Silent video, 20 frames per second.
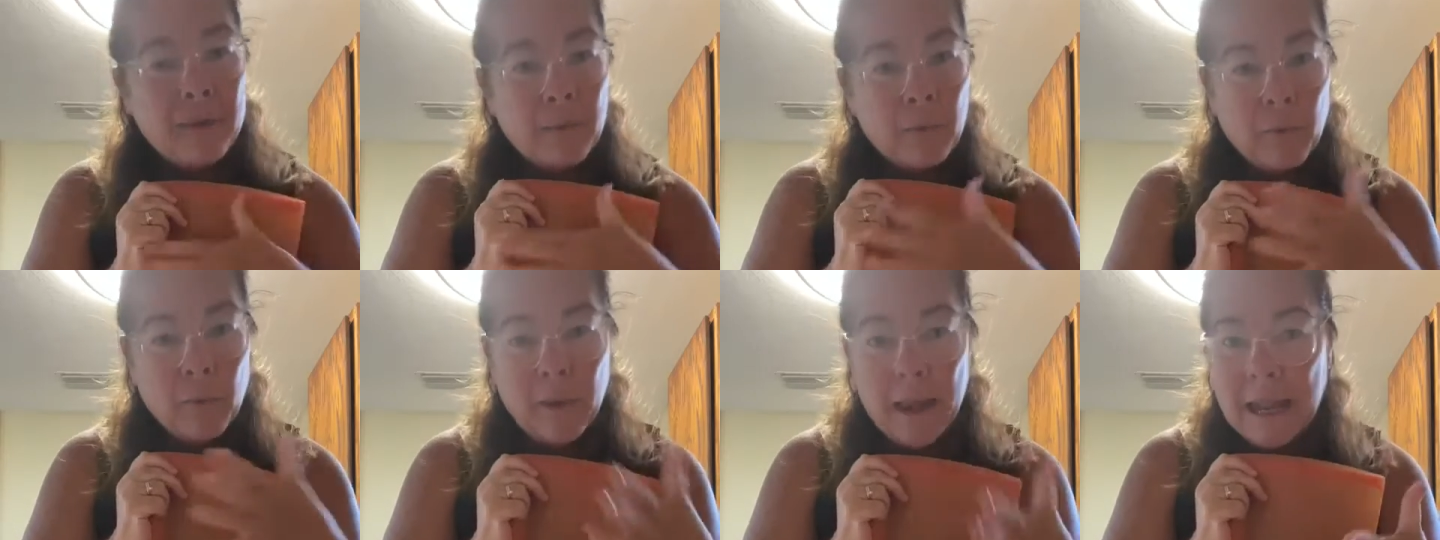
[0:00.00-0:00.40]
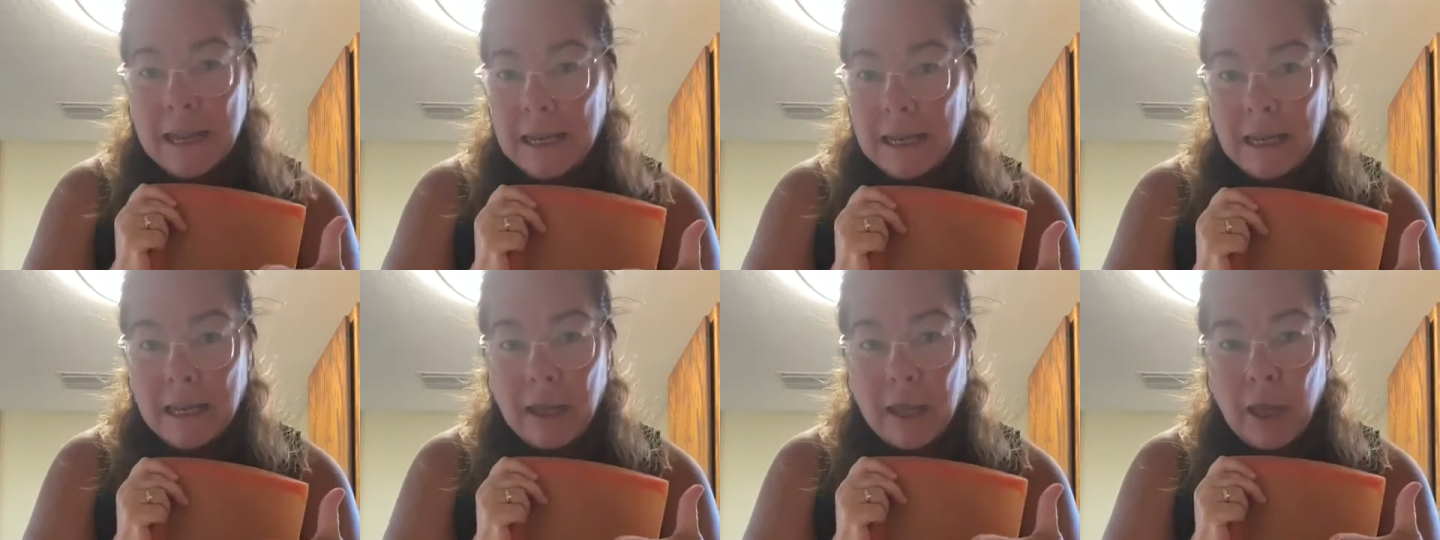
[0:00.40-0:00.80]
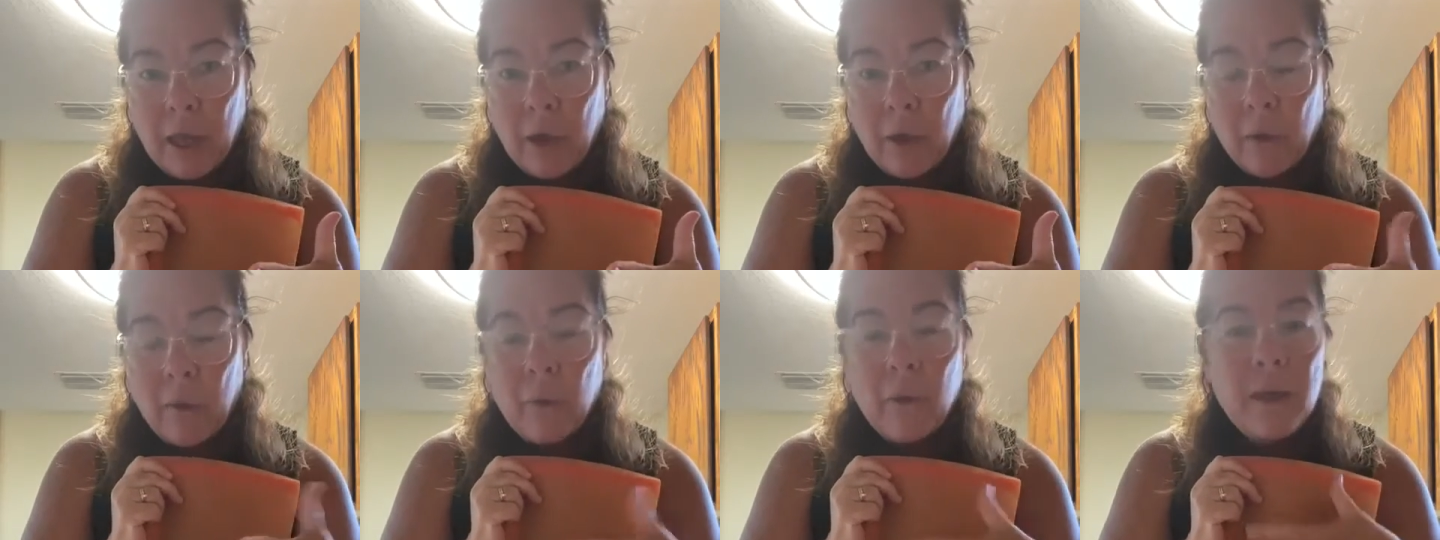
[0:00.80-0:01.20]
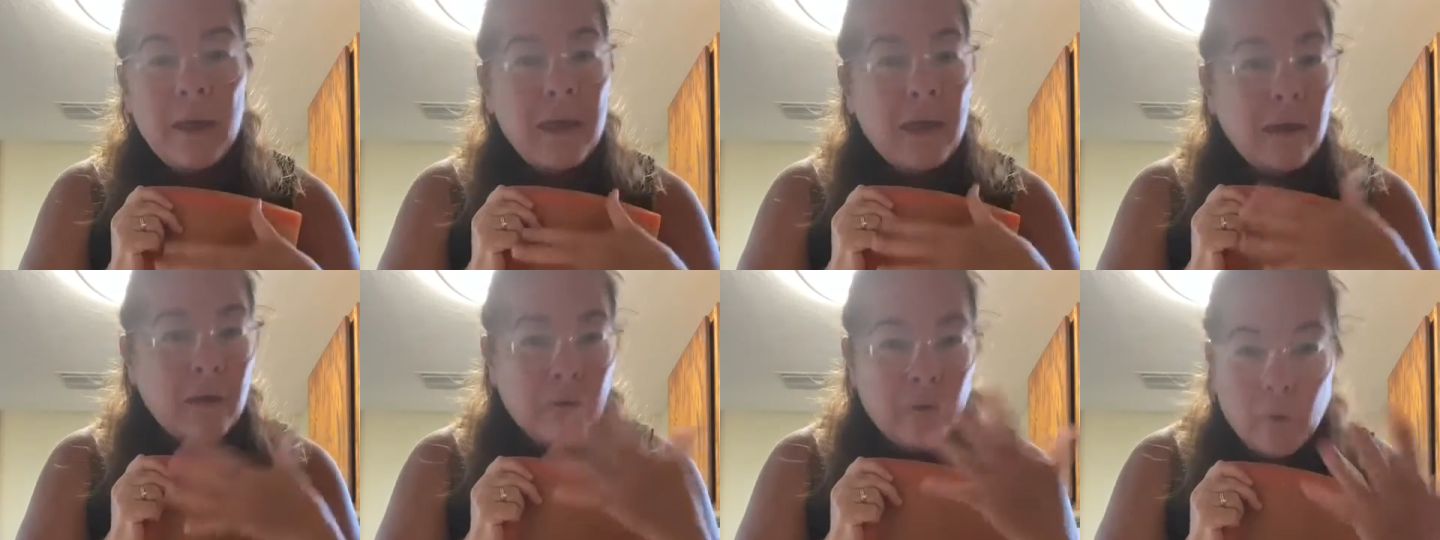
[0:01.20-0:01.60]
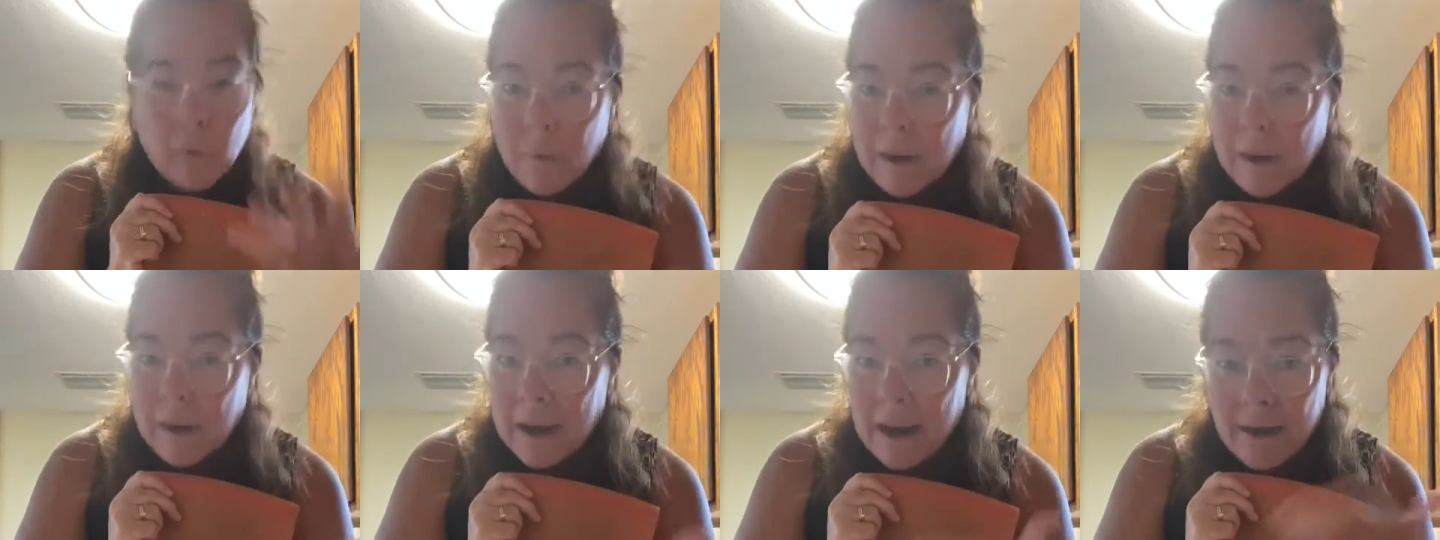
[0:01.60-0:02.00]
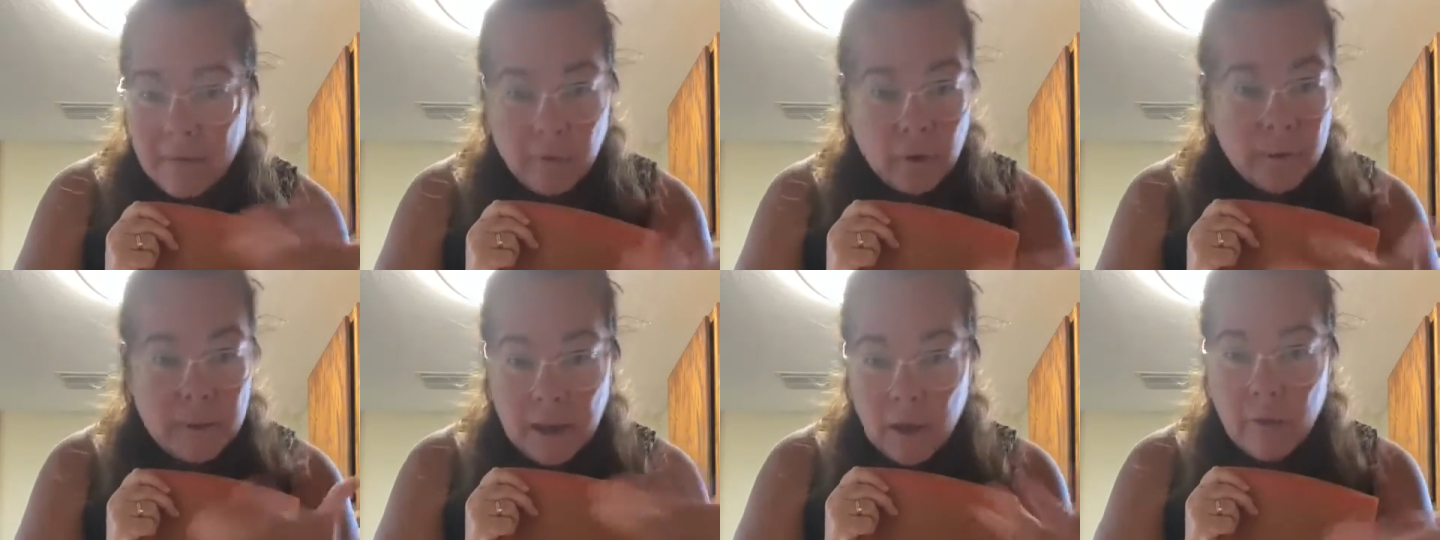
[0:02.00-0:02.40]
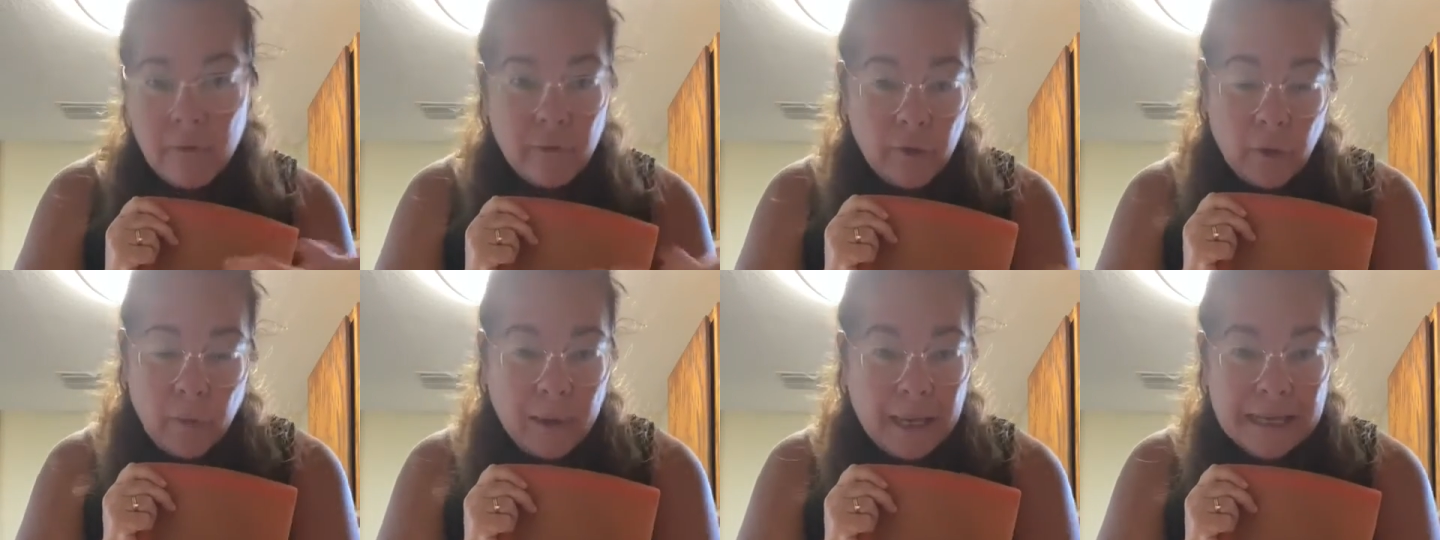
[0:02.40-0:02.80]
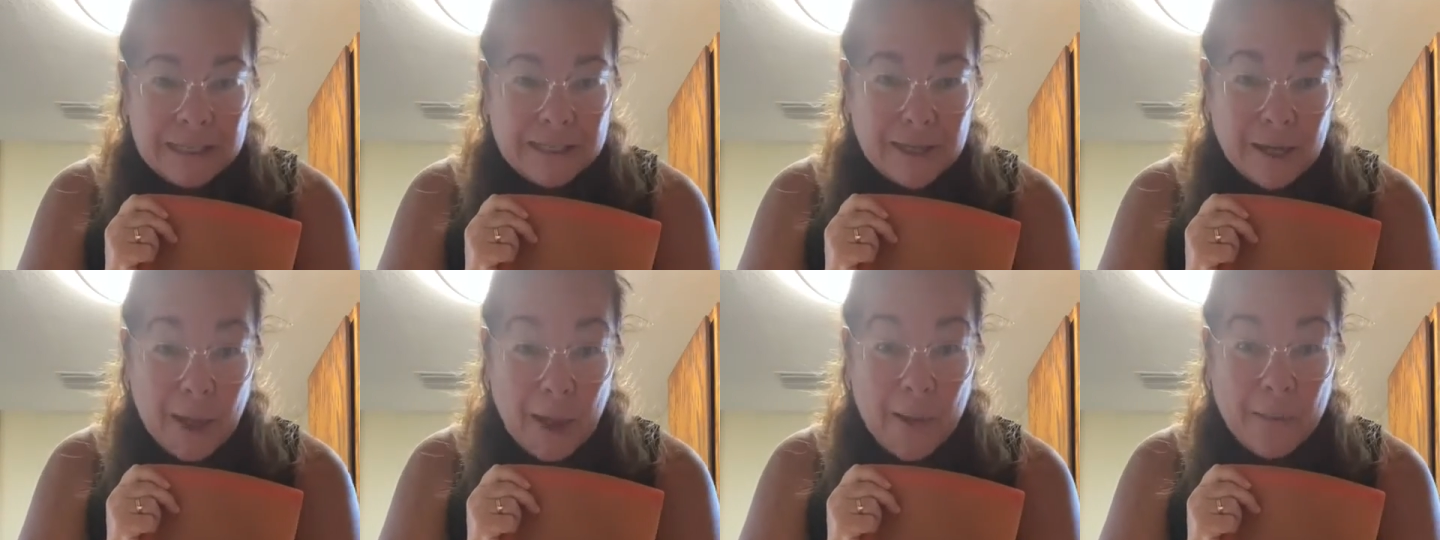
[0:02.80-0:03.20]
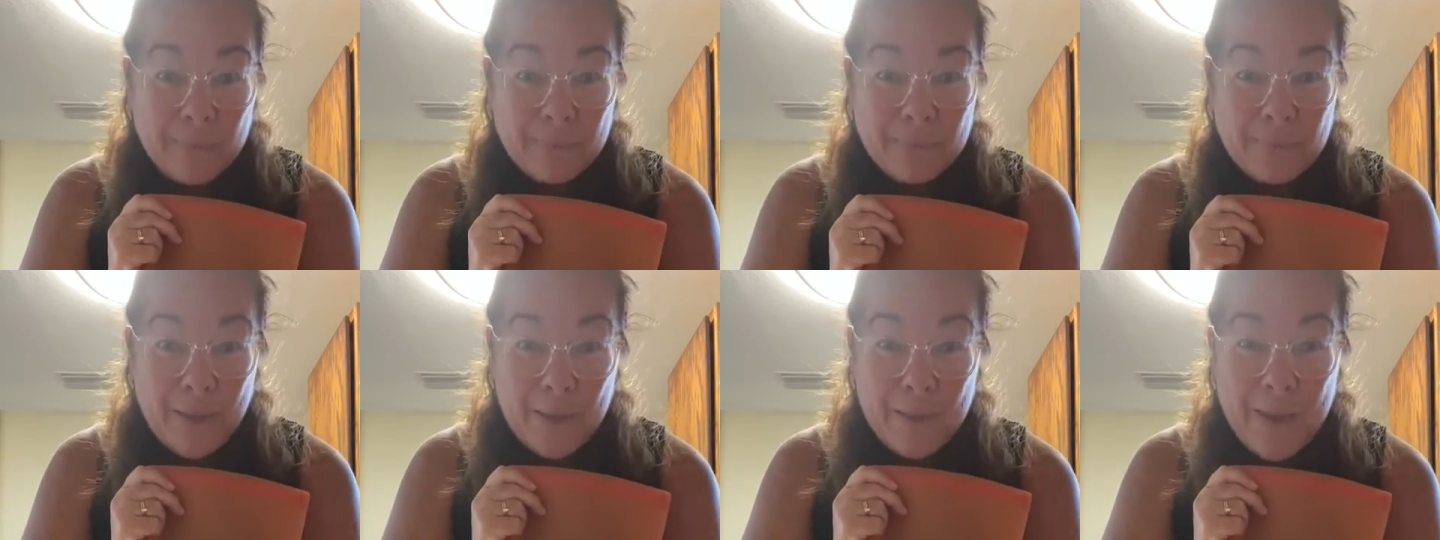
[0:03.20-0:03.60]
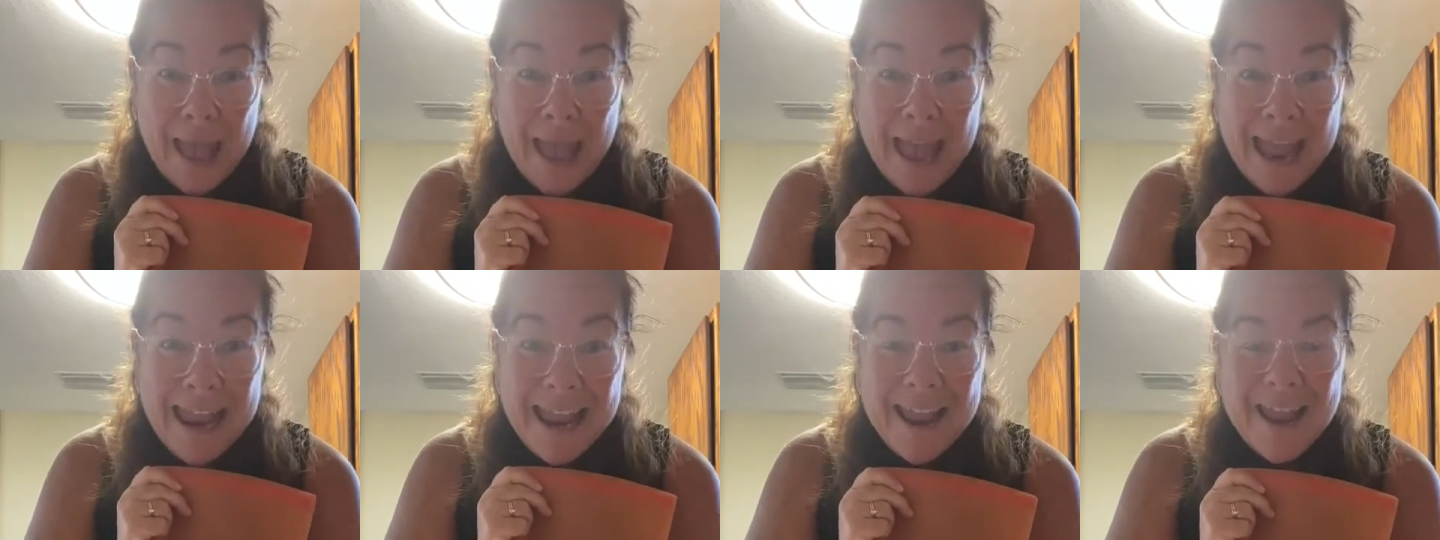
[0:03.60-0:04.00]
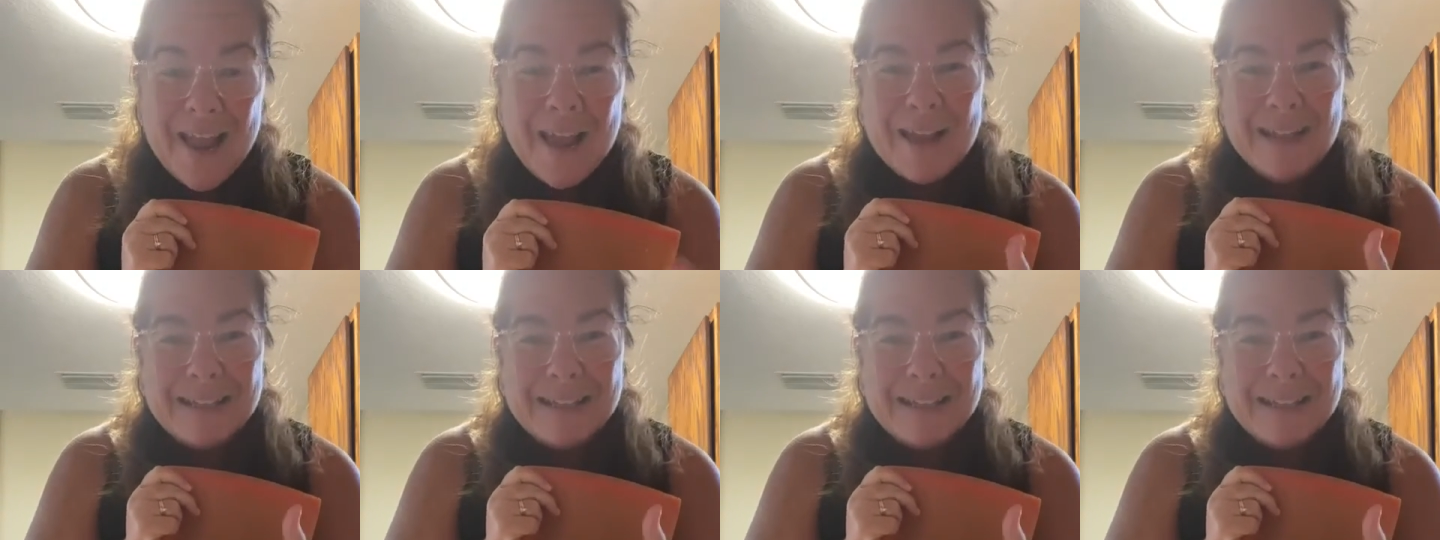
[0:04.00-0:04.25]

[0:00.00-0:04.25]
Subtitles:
them ready to go for whatever meal for the week to go. Okay?